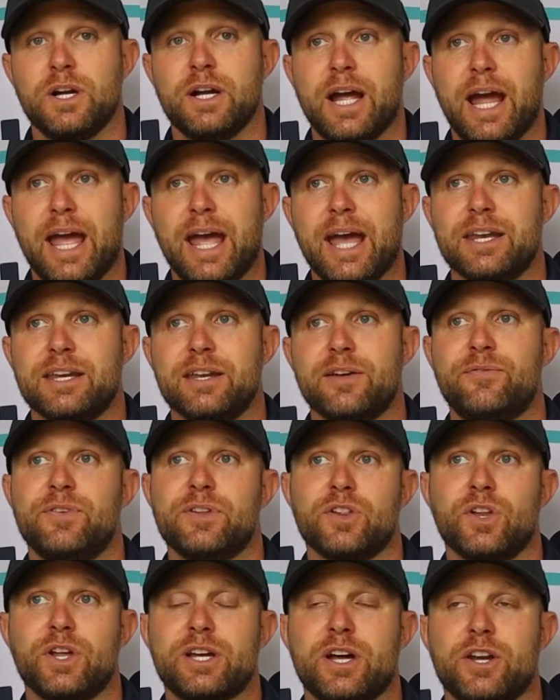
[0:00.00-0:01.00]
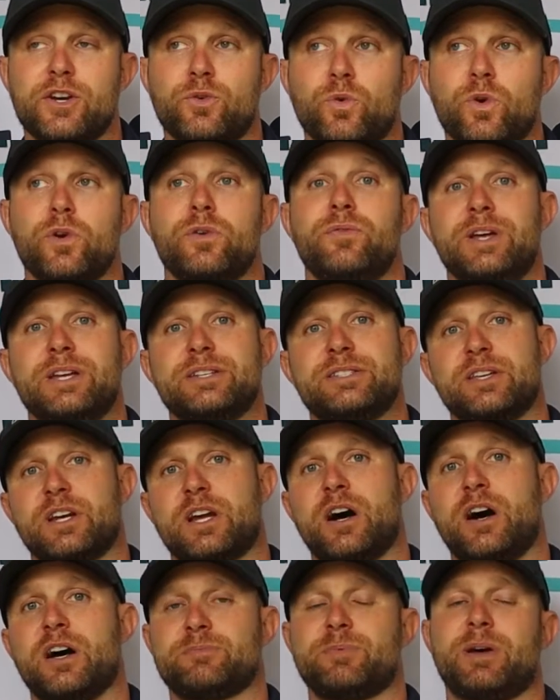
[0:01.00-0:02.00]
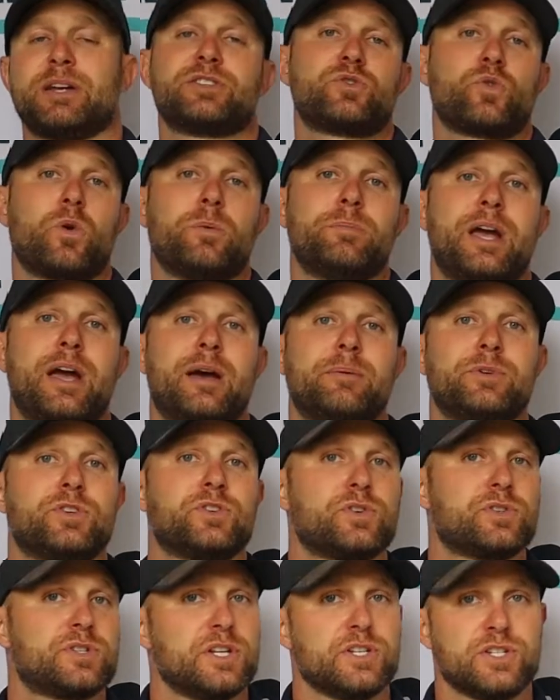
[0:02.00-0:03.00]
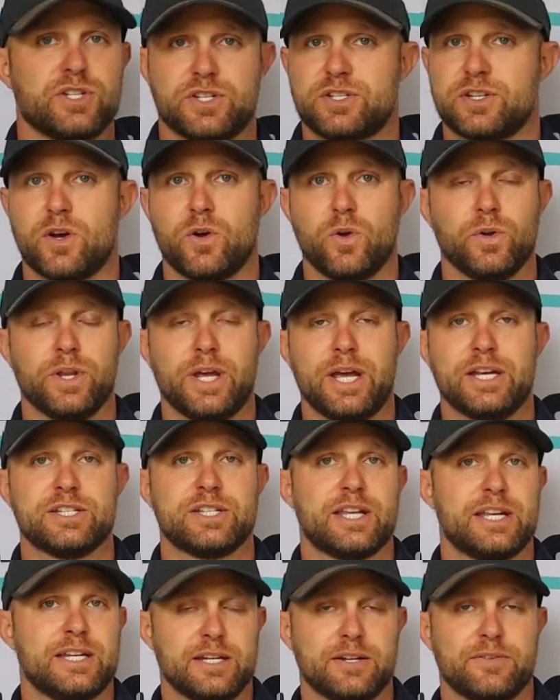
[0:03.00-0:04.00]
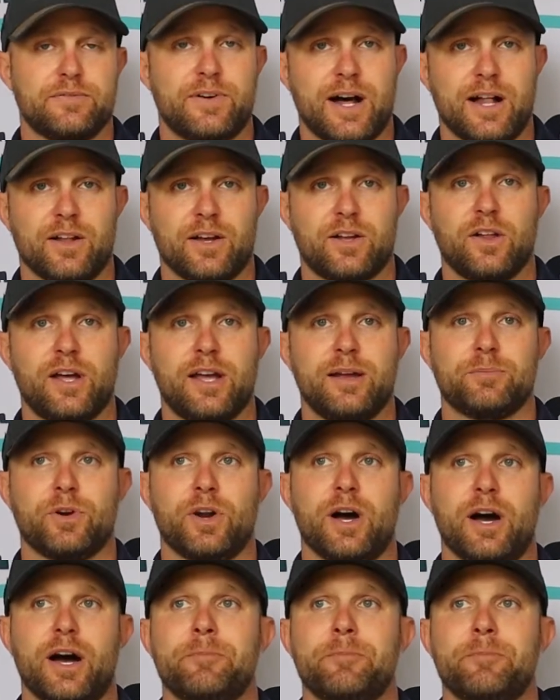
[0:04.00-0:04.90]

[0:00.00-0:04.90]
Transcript: And if the leak on her roof, is it caused by storm damage, or is it just old age and they need to file a claim or not?